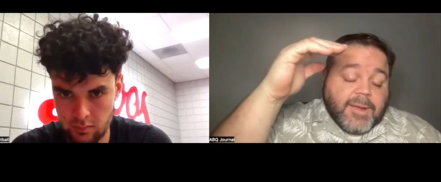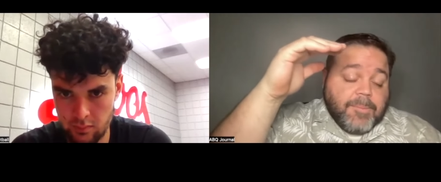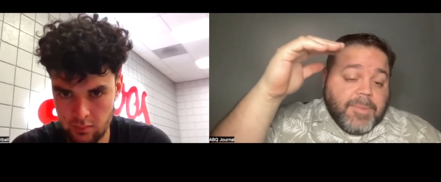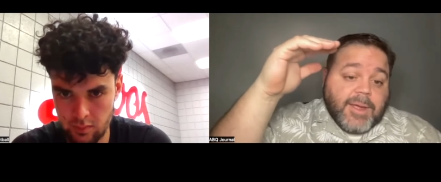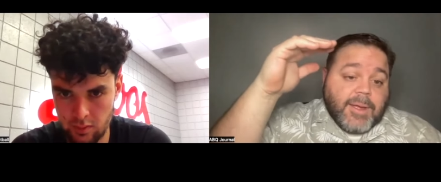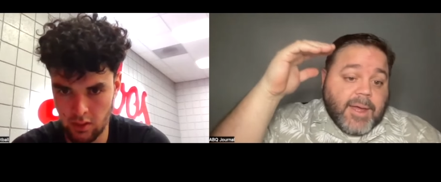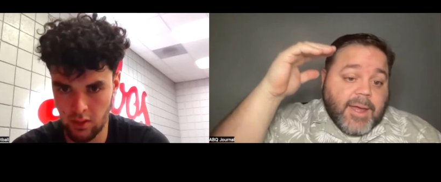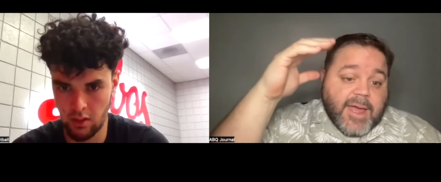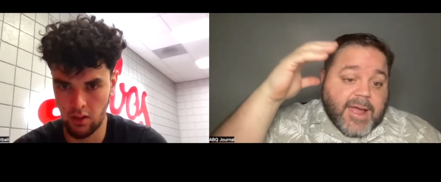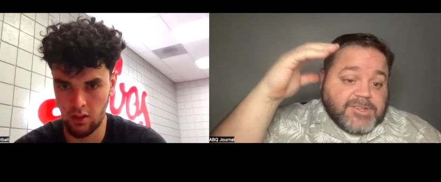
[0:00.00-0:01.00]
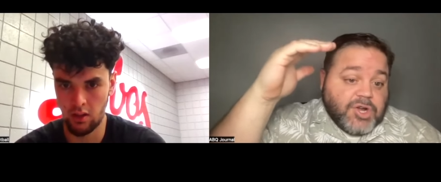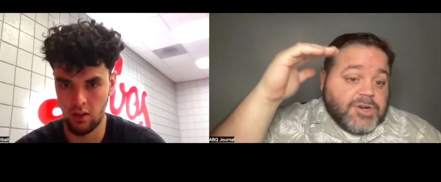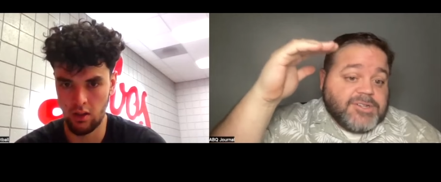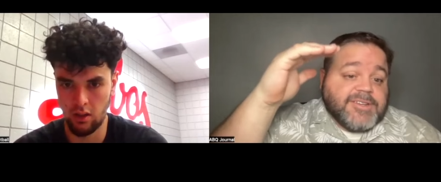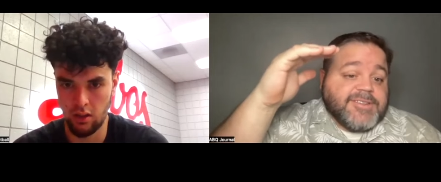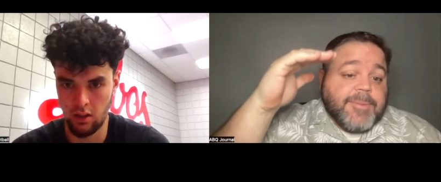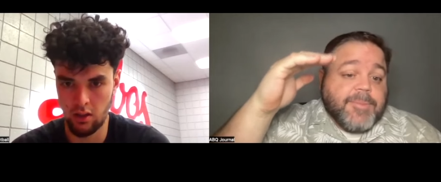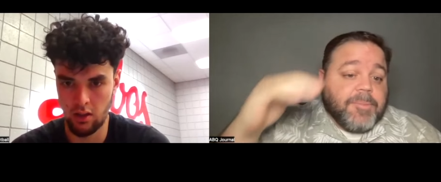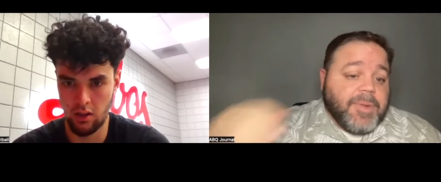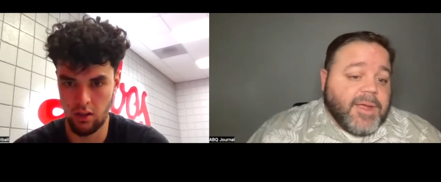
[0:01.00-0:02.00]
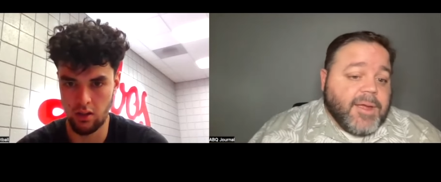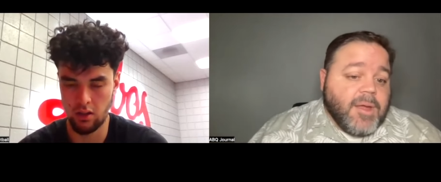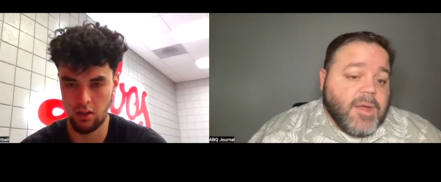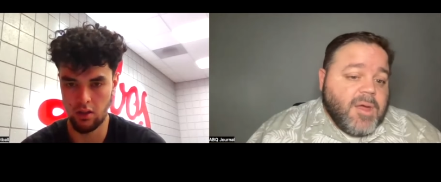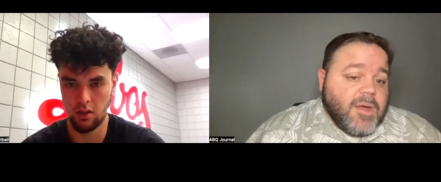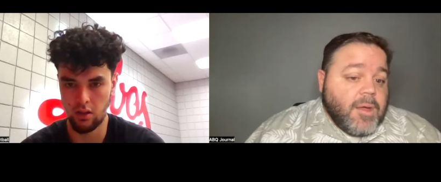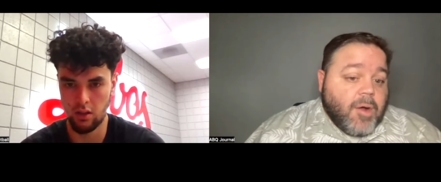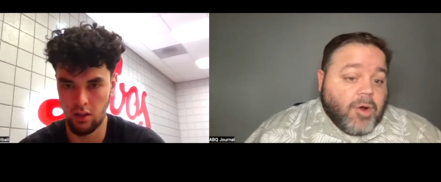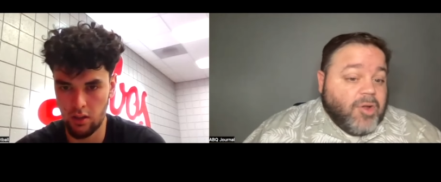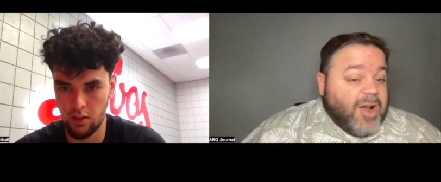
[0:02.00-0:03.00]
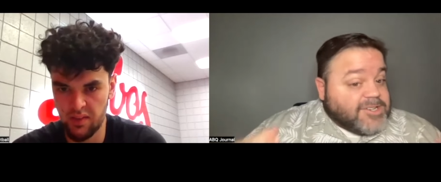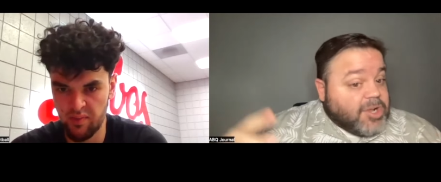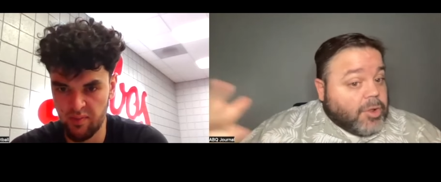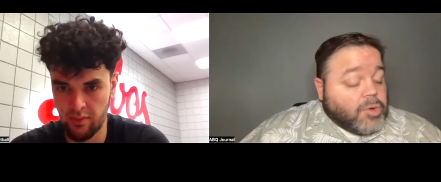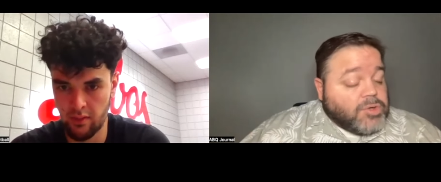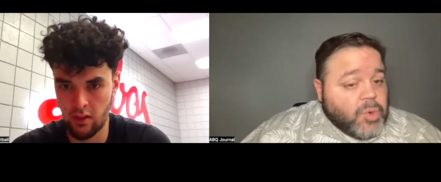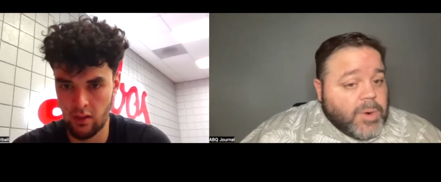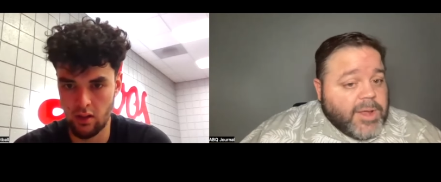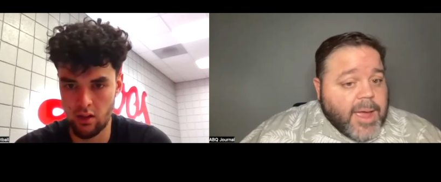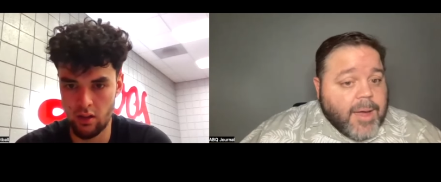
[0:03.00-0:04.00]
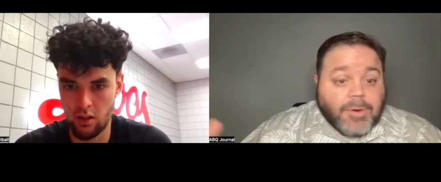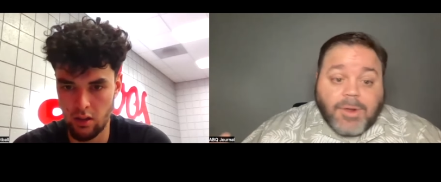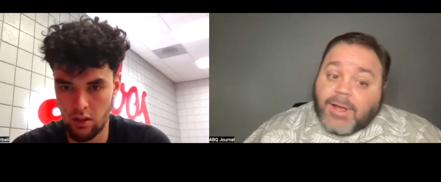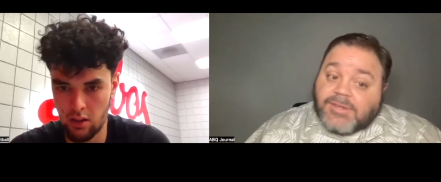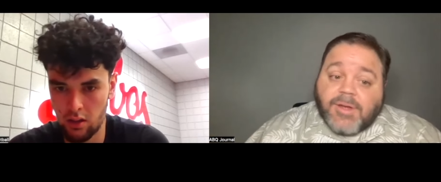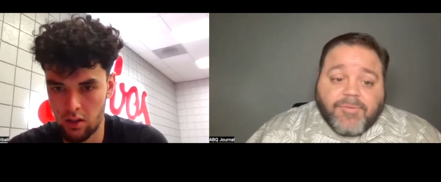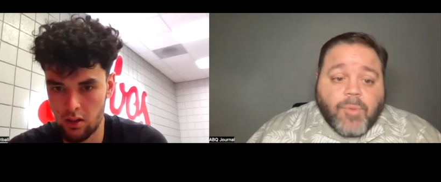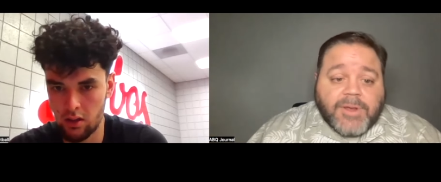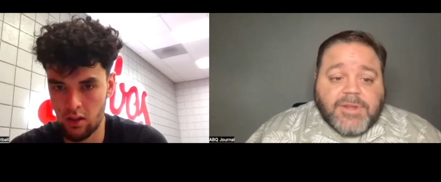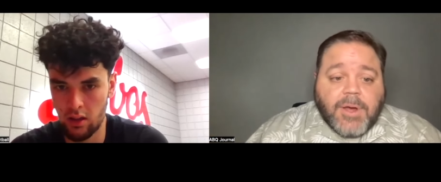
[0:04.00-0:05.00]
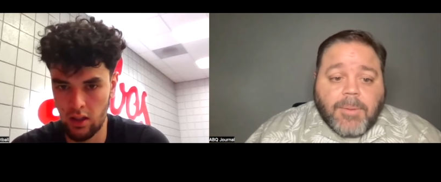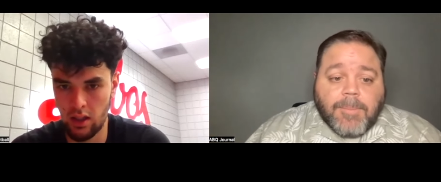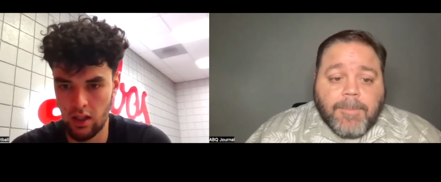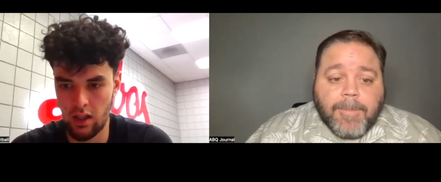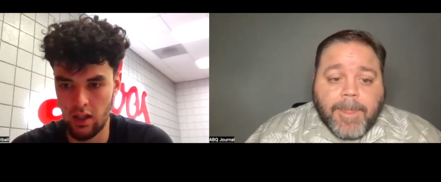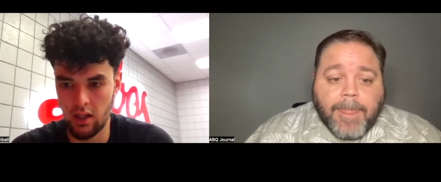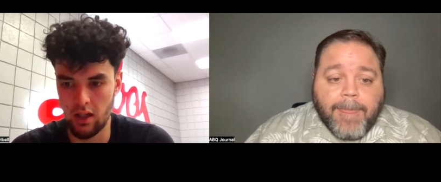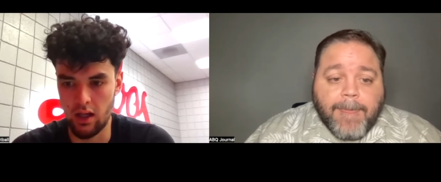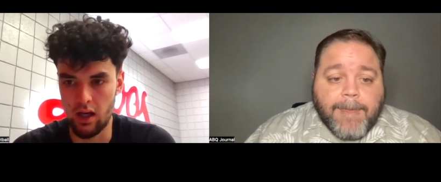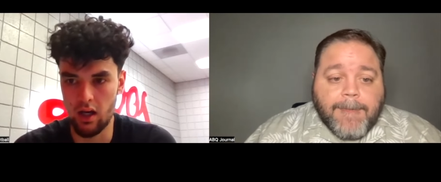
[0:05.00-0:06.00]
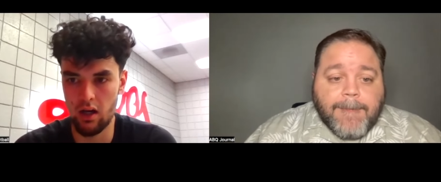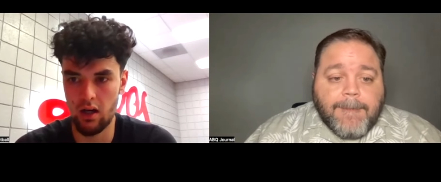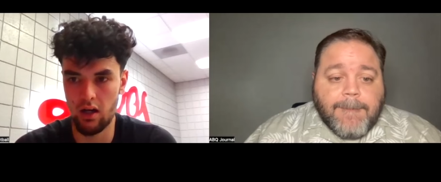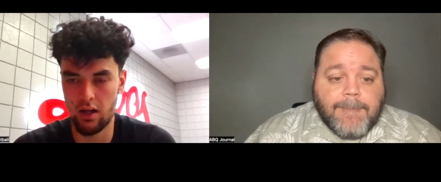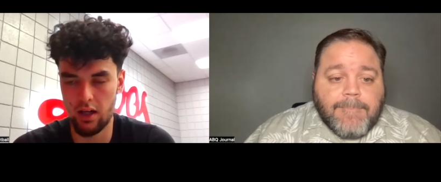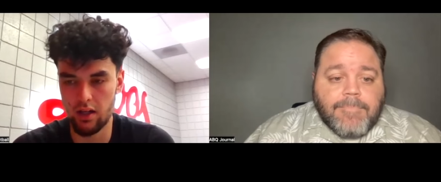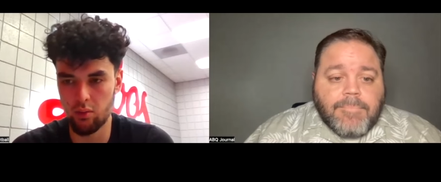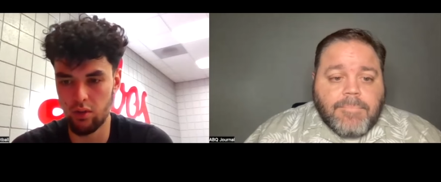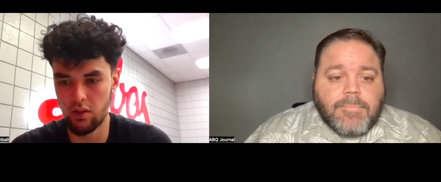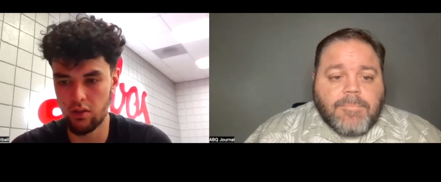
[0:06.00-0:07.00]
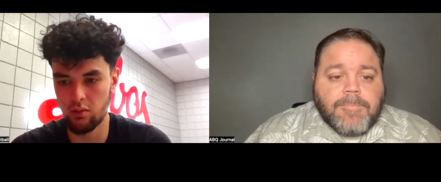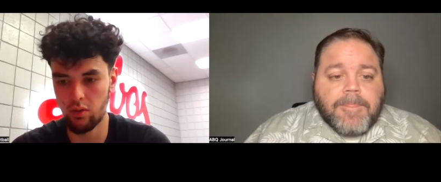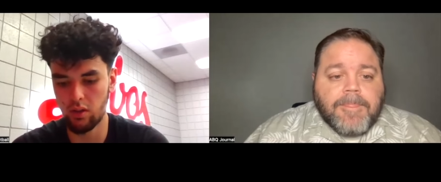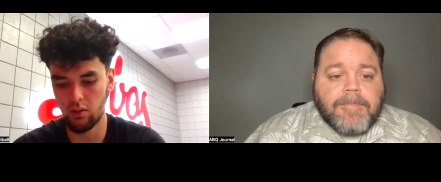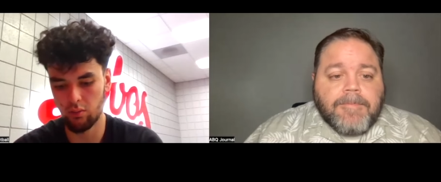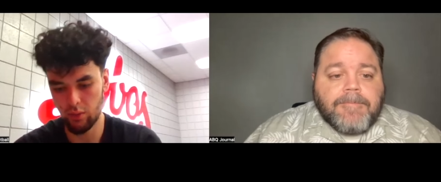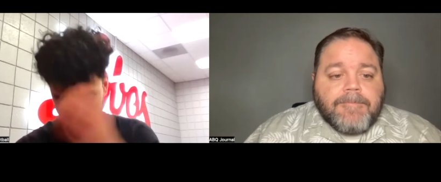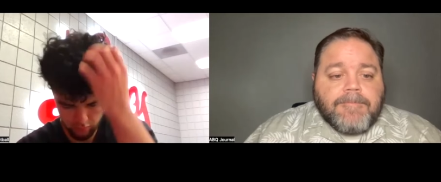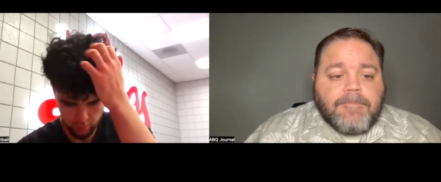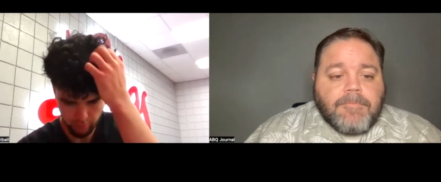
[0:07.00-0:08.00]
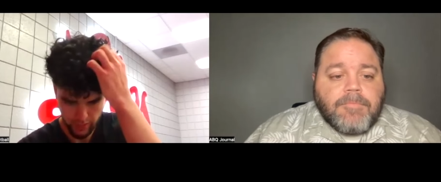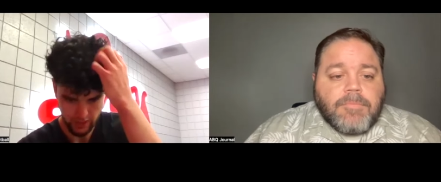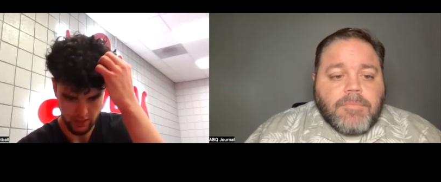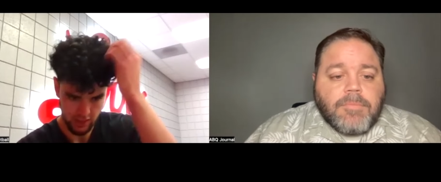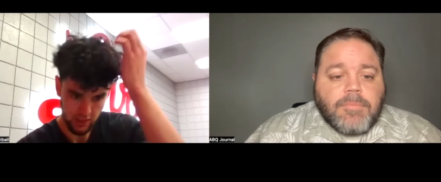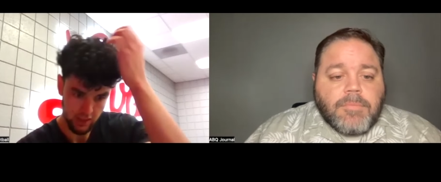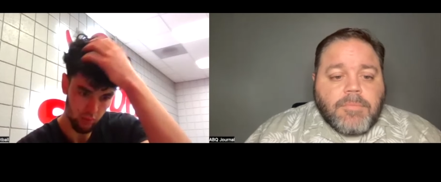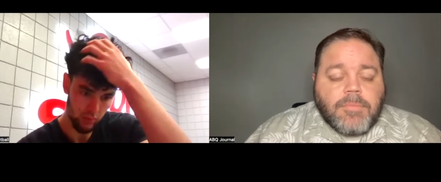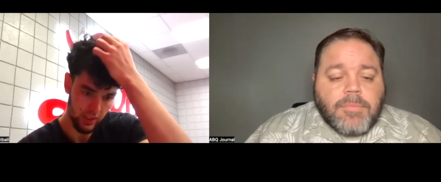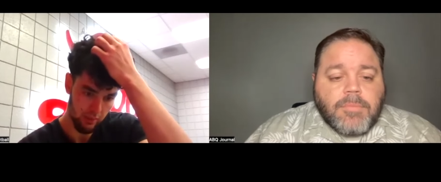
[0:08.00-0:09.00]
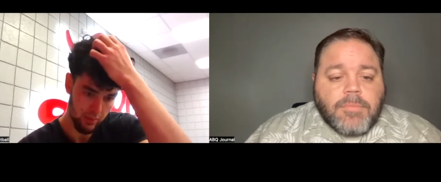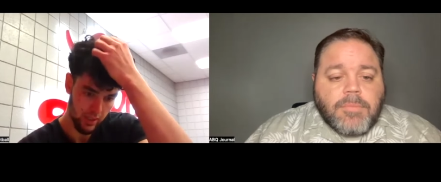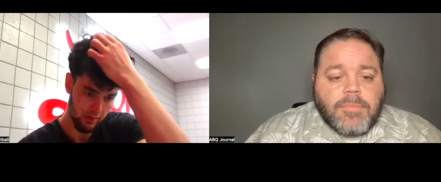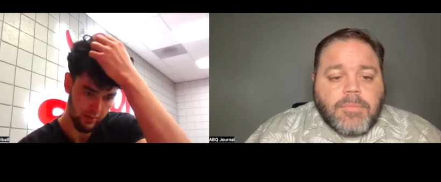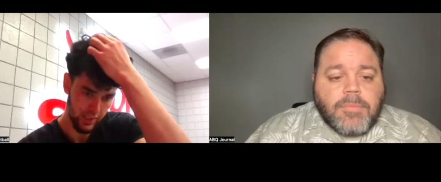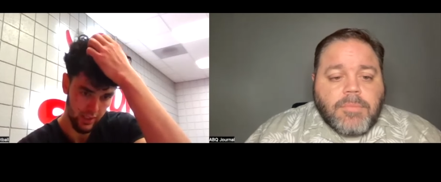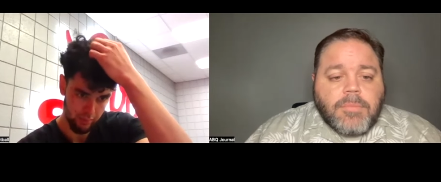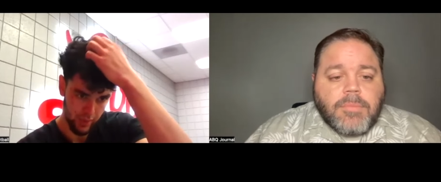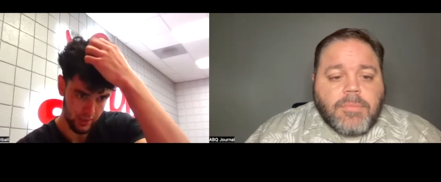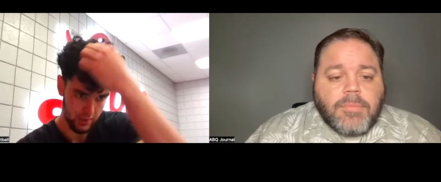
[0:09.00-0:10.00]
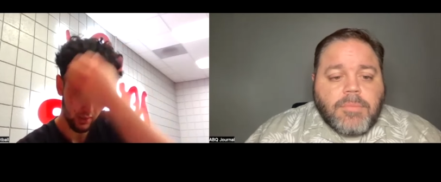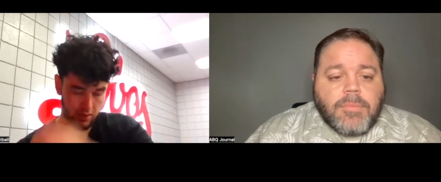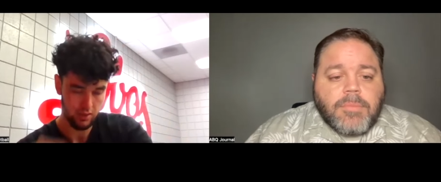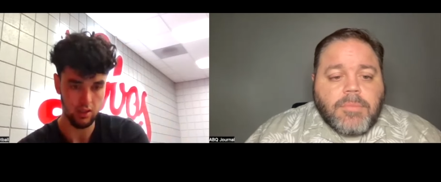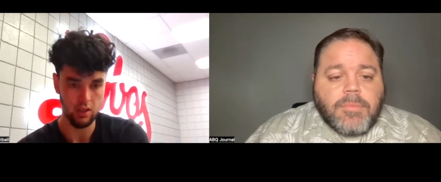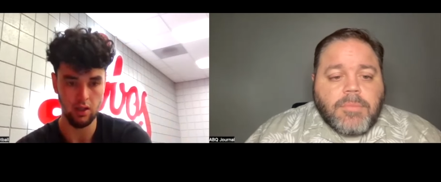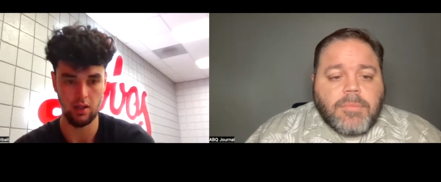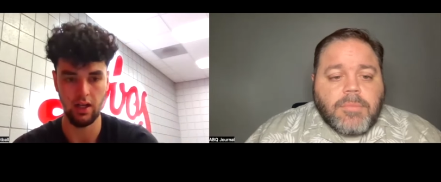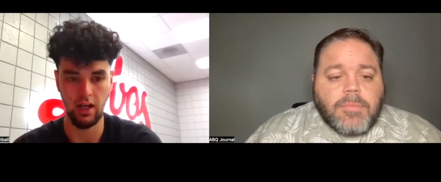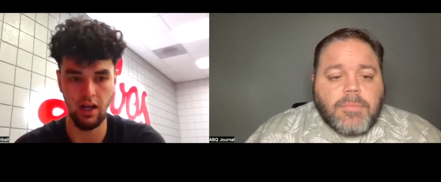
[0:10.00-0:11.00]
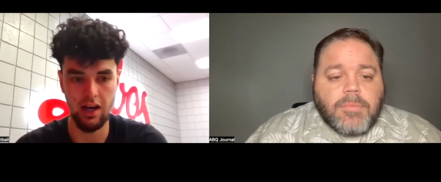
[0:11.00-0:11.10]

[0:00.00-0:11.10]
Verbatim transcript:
Speaker 1: it can be? Uh, as good as this team can be, are you guys close to it yet, or do you guys still have a ways to go?
Speaker 2: Uh, like we, we we do in practice, I think we get better every day in practice. Uh, I